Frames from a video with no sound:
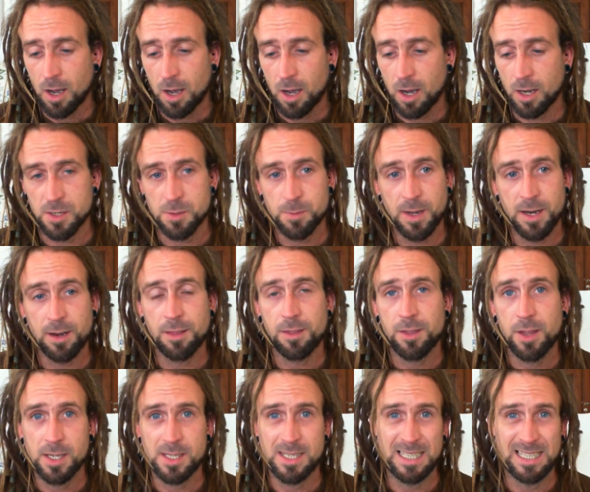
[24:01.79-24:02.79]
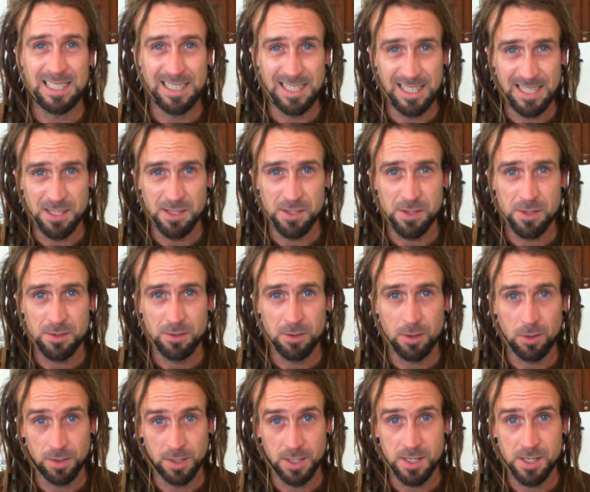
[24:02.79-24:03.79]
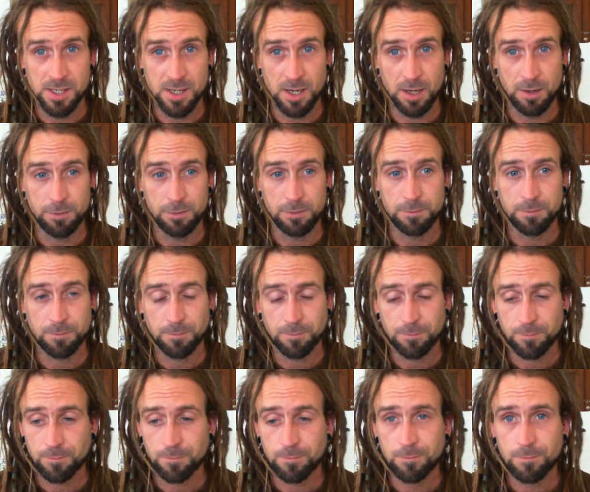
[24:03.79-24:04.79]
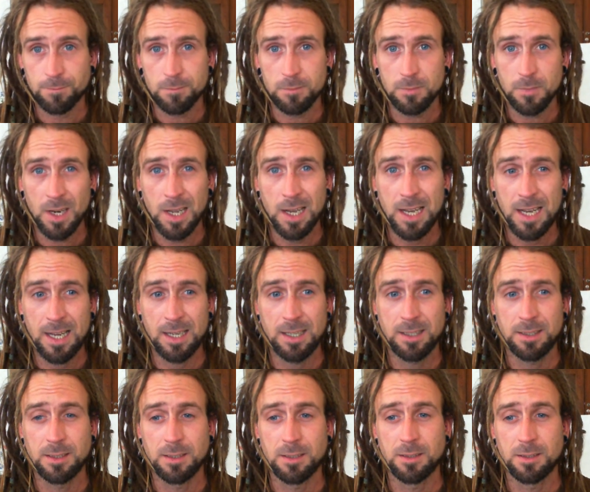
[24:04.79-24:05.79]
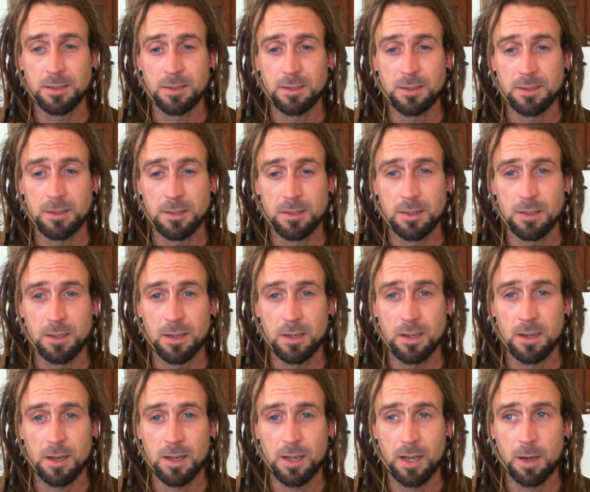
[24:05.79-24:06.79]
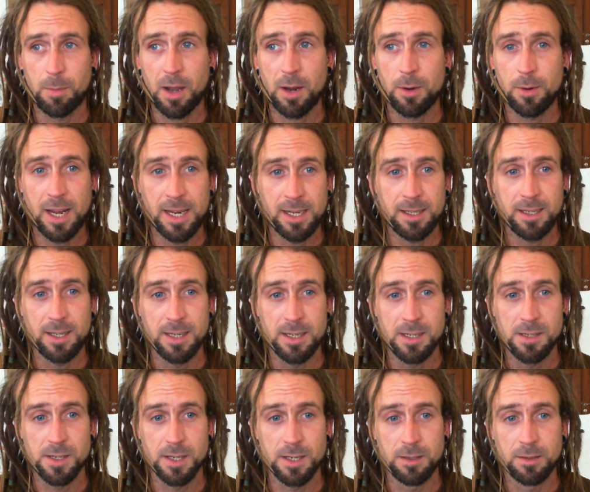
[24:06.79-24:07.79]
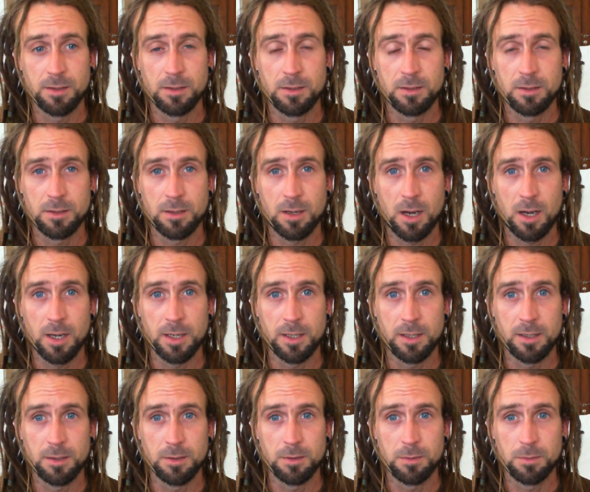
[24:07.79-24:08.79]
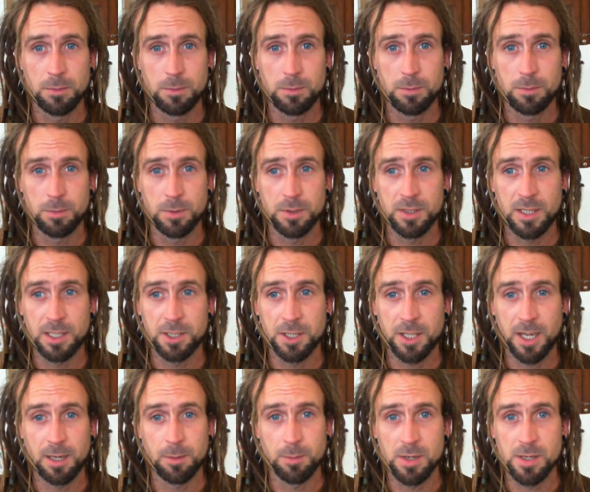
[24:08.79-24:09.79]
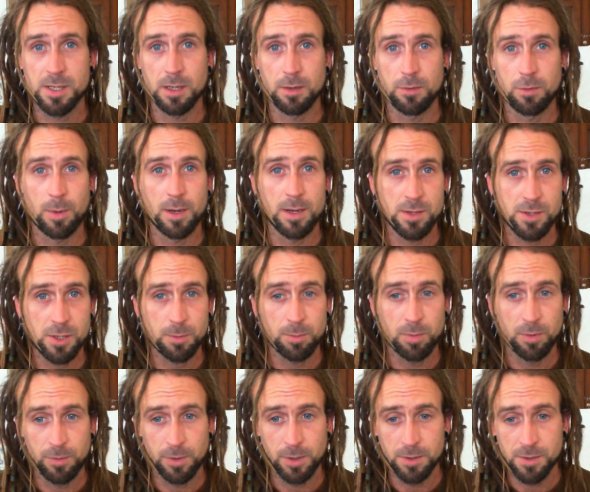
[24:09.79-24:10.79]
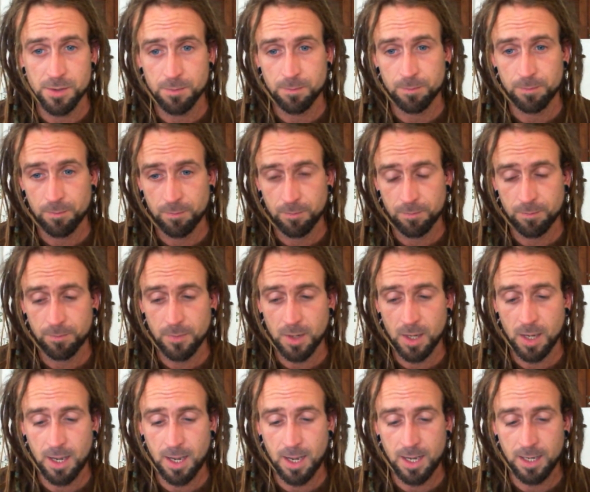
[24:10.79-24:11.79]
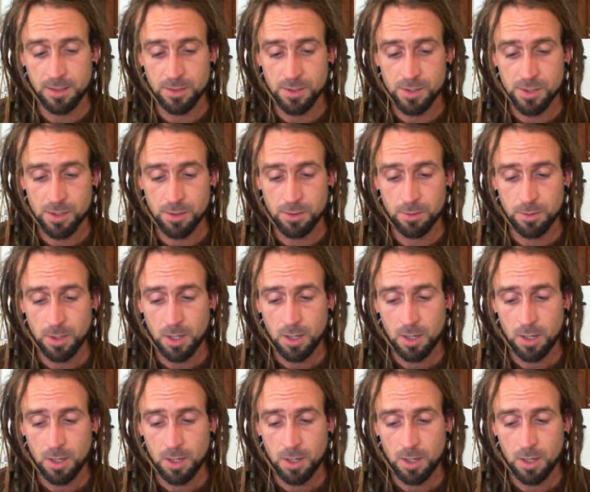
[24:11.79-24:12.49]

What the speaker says: I spent 13 years on this stuff, and about 8 years in, I was educating myself about superfoods, and so